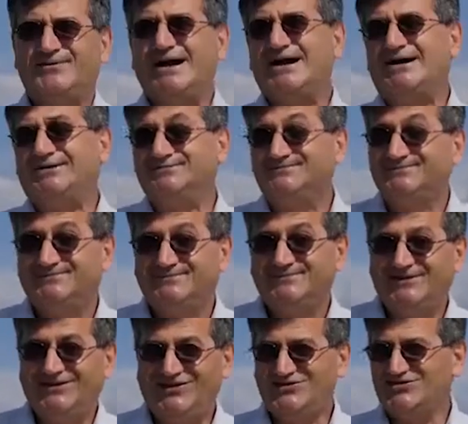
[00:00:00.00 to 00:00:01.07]
Well,
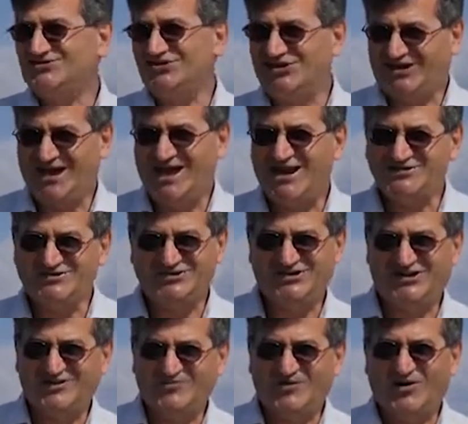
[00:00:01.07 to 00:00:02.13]
you don't see the carriages
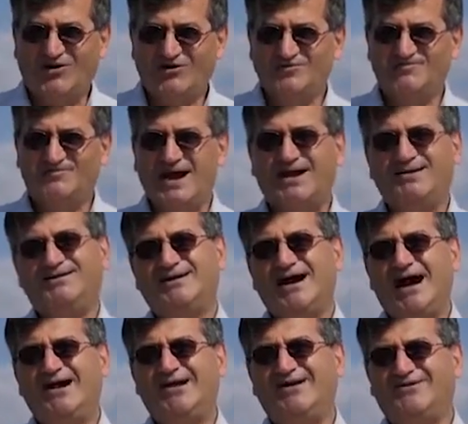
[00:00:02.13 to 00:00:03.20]
anymore. But
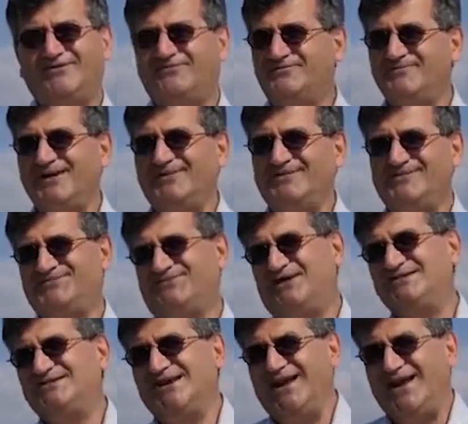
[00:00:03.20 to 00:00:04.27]
I don't know, for me it was
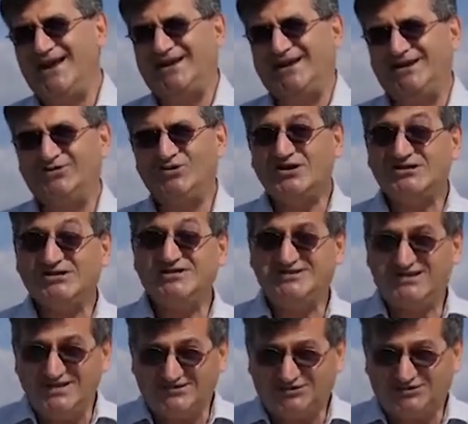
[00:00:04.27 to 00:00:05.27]
fascinating to actually see the